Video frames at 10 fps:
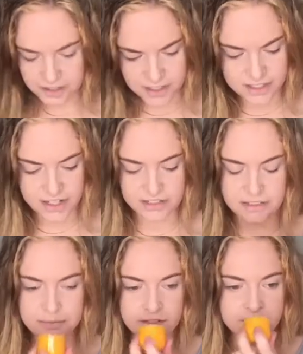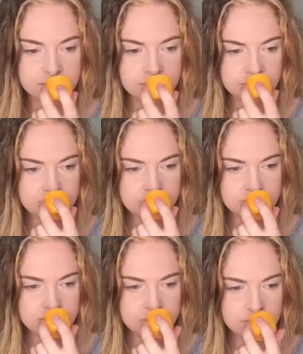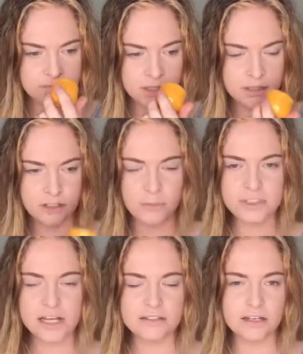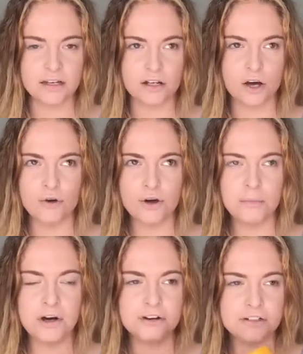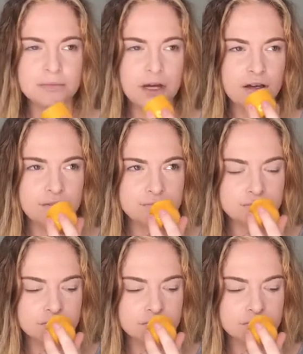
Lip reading: it does. It smells, it almost has like a cocoa butter smell,